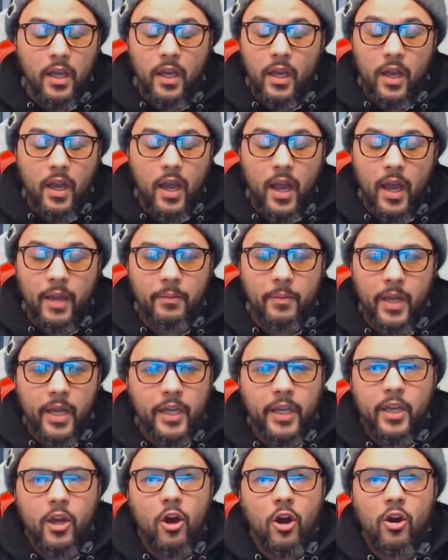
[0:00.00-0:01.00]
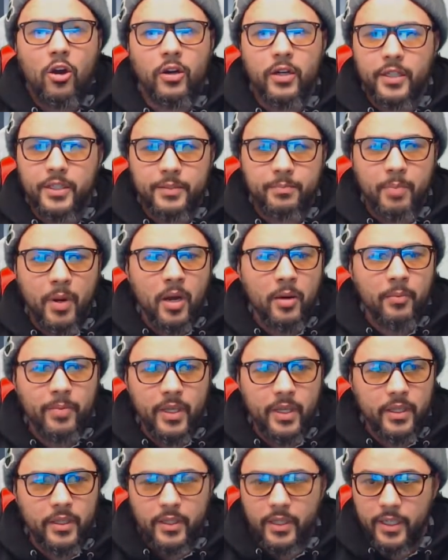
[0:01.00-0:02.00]
I my heart is pumping
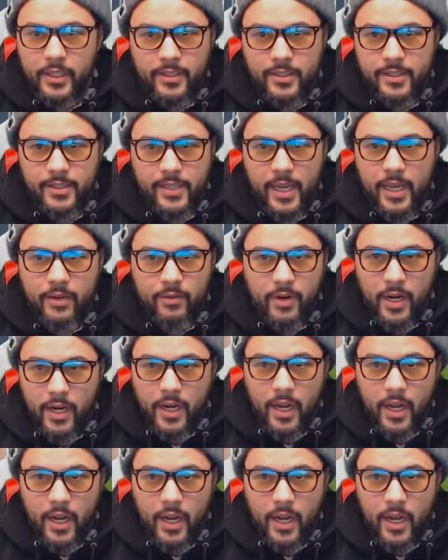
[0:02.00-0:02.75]
insane right now.